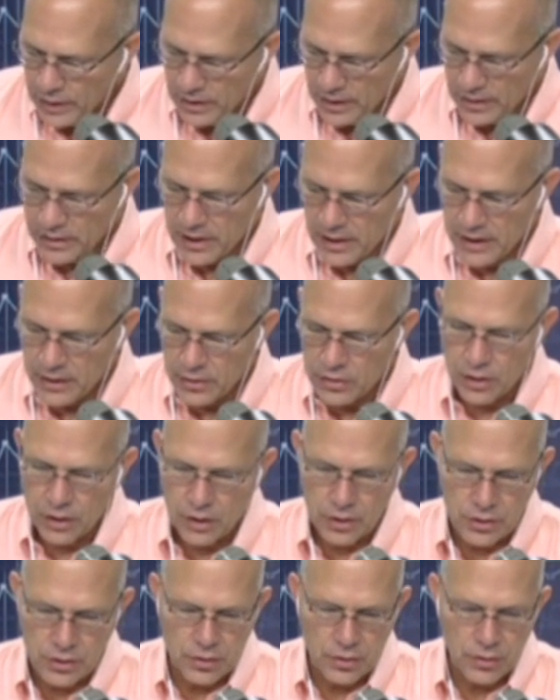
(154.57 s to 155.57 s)
of the things you
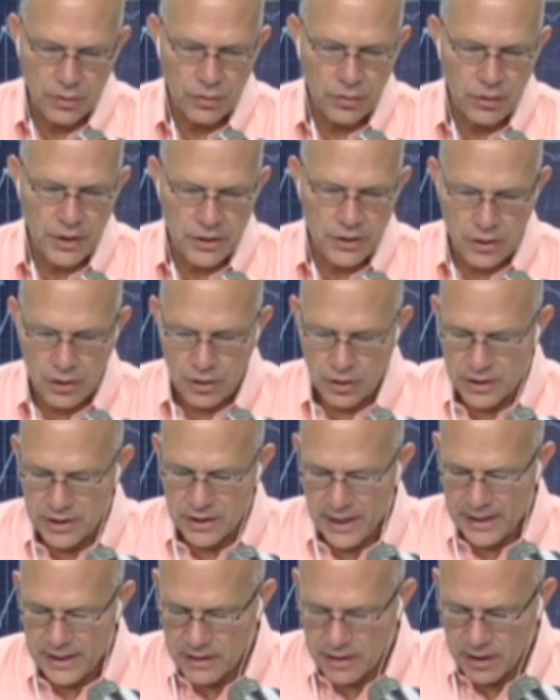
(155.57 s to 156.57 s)
could do is you could
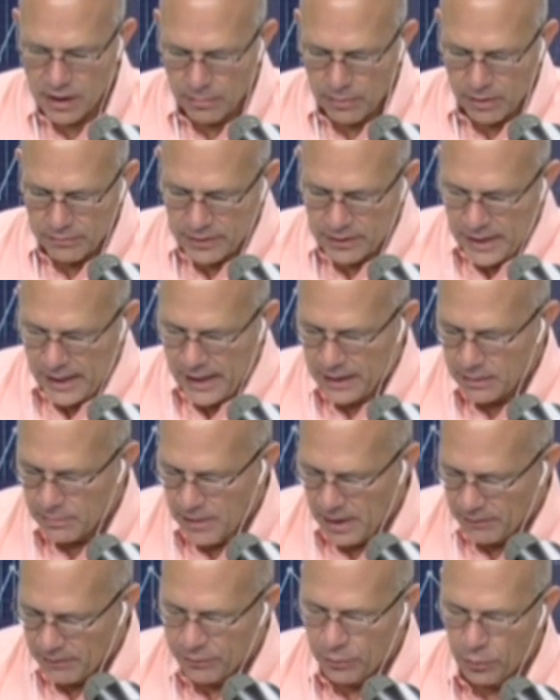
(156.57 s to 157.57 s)
take some of it out
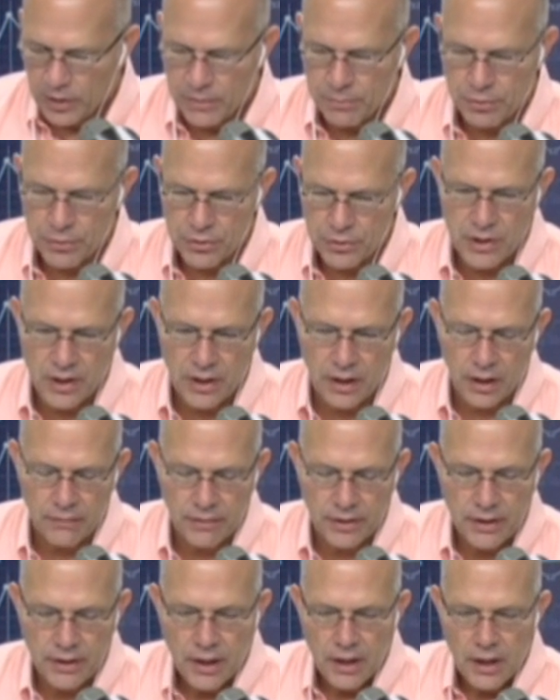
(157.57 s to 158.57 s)
about 40%
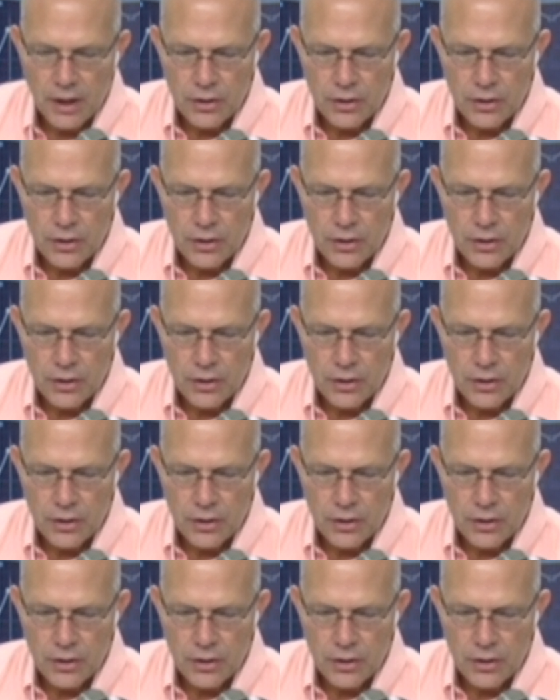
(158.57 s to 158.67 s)
of it